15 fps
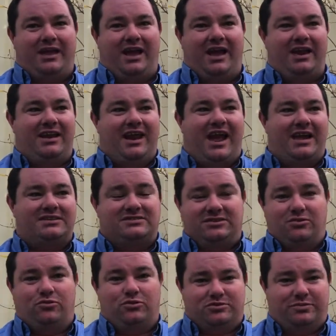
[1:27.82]
And as the
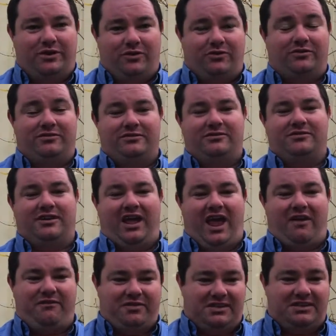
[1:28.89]
course went on,
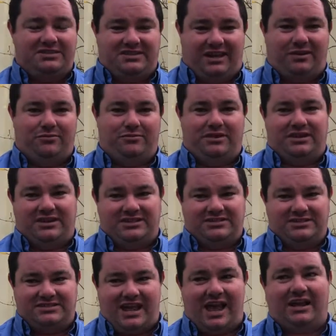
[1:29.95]
everything settled in
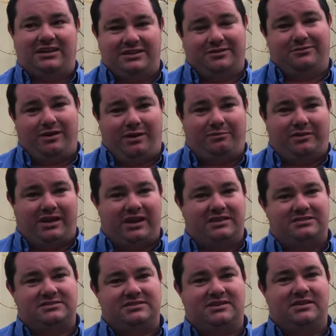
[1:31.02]
exactly the right
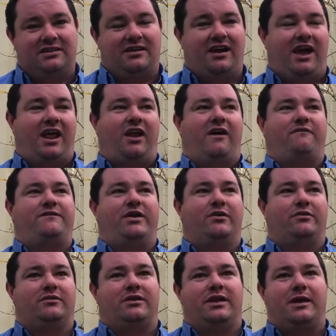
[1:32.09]
place. And I
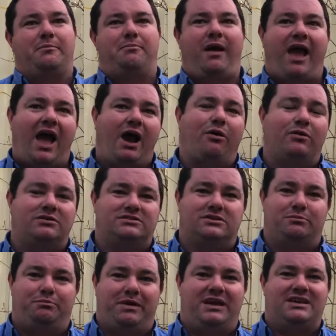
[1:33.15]
felt empowered
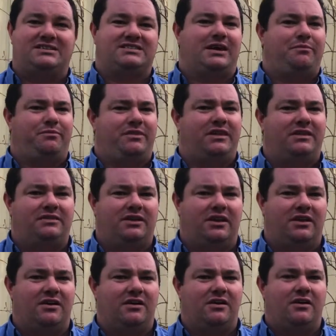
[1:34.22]
to be something
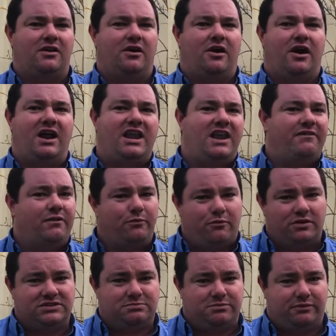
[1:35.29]
that I never
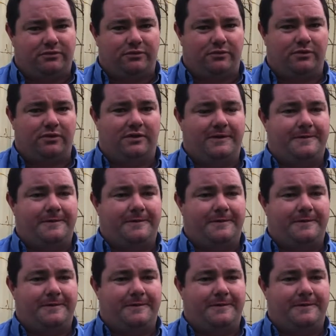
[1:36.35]
was before.